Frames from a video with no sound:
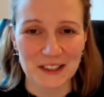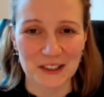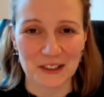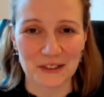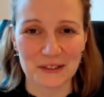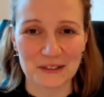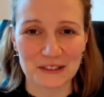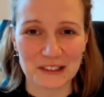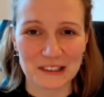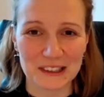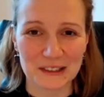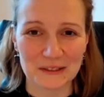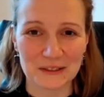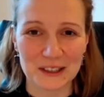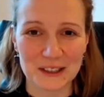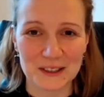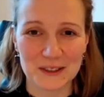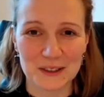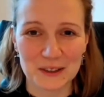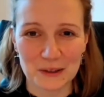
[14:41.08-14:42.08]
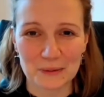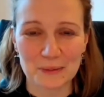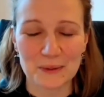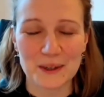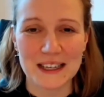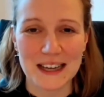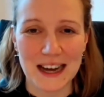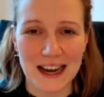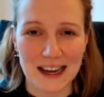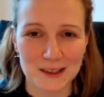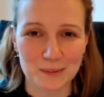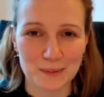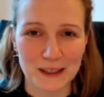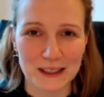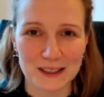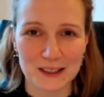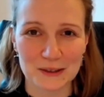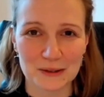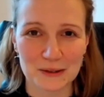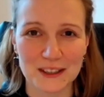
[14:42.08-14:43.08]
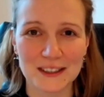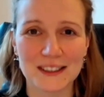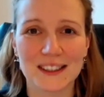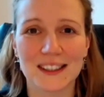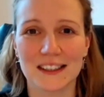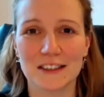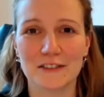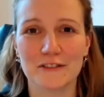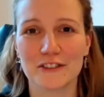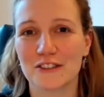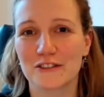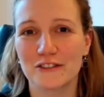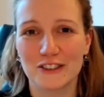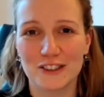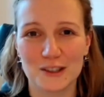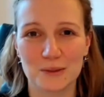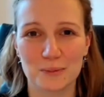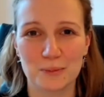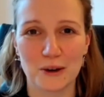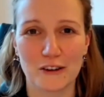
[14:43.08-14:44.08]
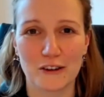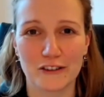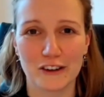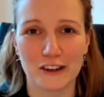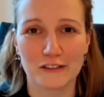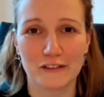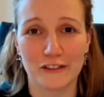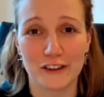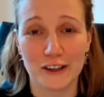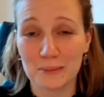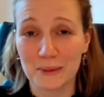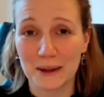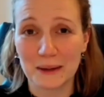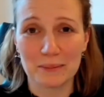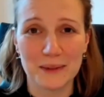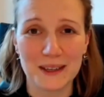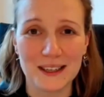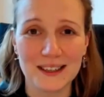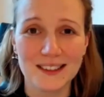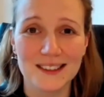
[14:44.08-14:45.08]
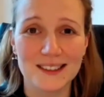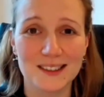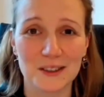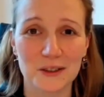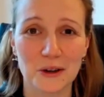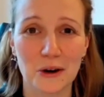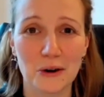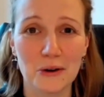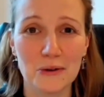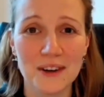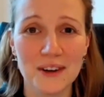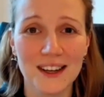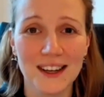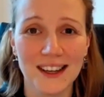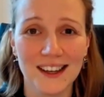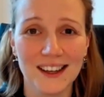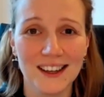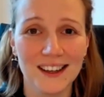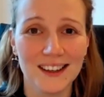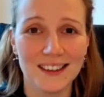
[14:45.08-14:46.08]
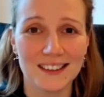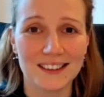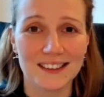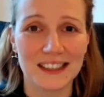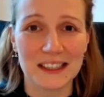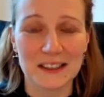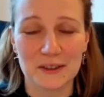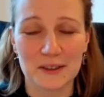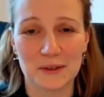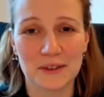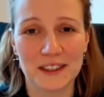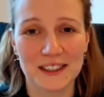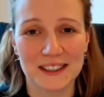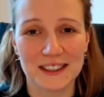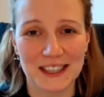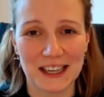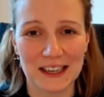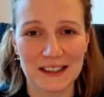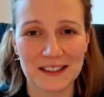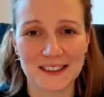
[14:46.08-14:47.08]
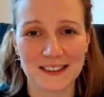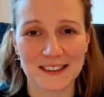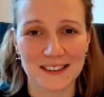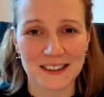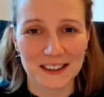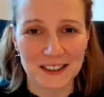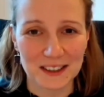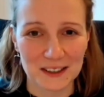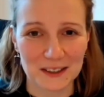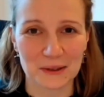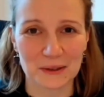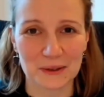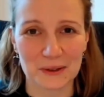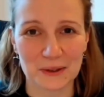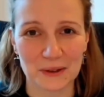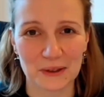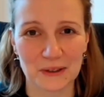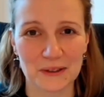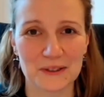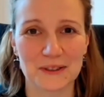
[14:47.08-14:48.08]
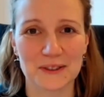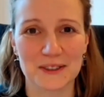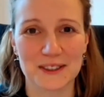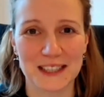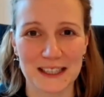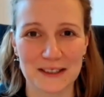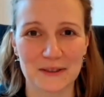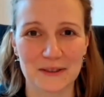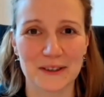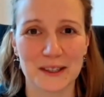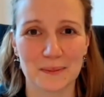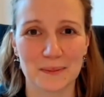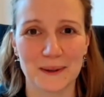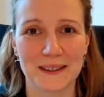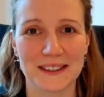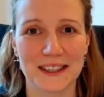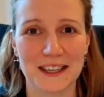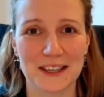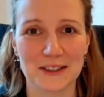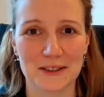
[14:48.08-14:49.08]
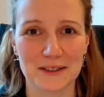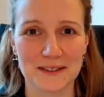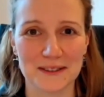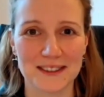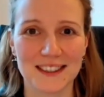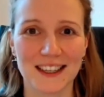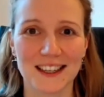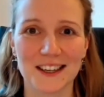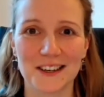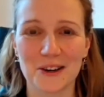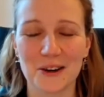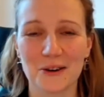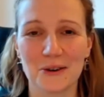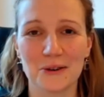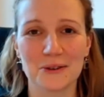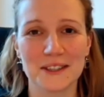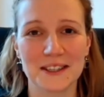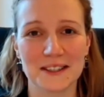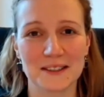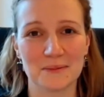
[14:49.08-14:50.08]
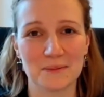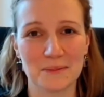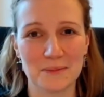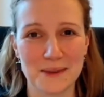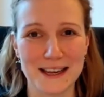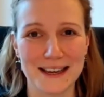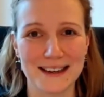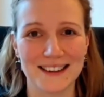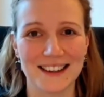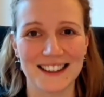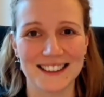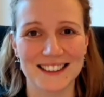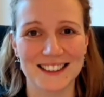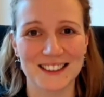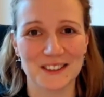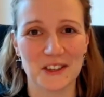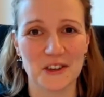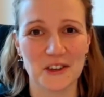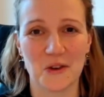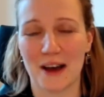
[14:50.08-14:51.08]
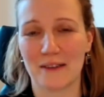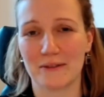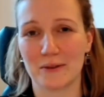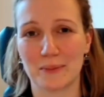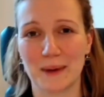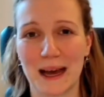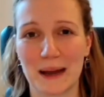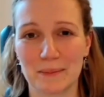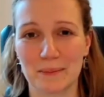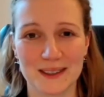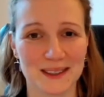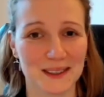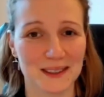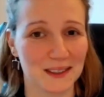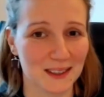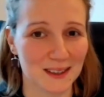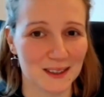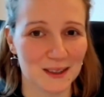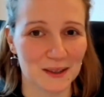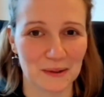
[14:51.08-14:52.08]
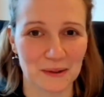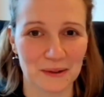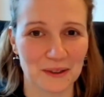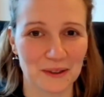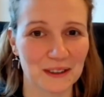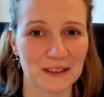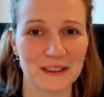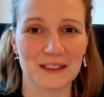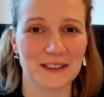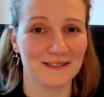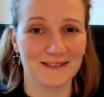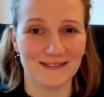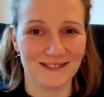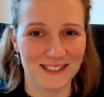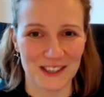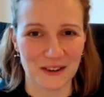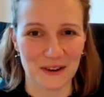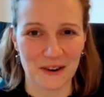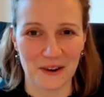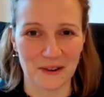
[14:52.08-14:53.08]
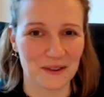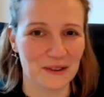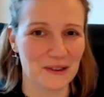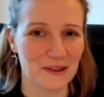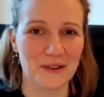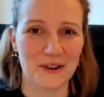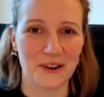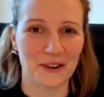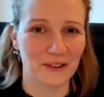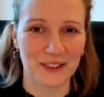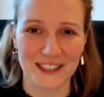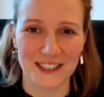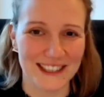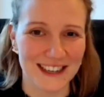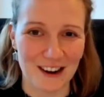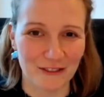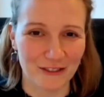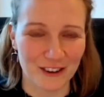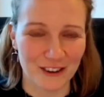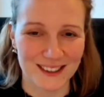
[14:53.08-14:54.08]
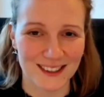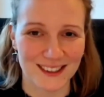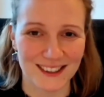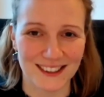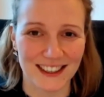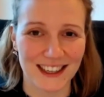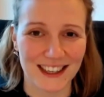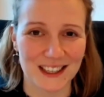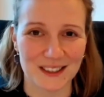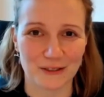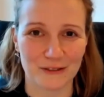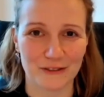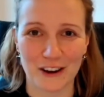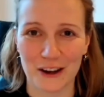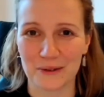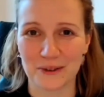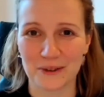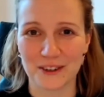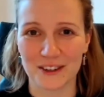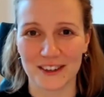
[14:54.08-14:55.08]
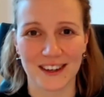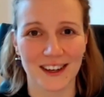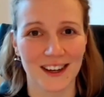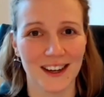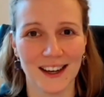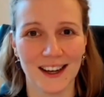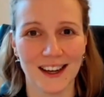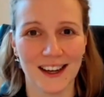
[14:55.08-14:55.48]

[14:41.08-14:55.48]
So there are so many aspects to it that even if it's a perfect fit, might mean it's a no. That to an extent, I think is also good to set your expectations that a no doesn't mean that you have a bad business or you're not good enough as a founder.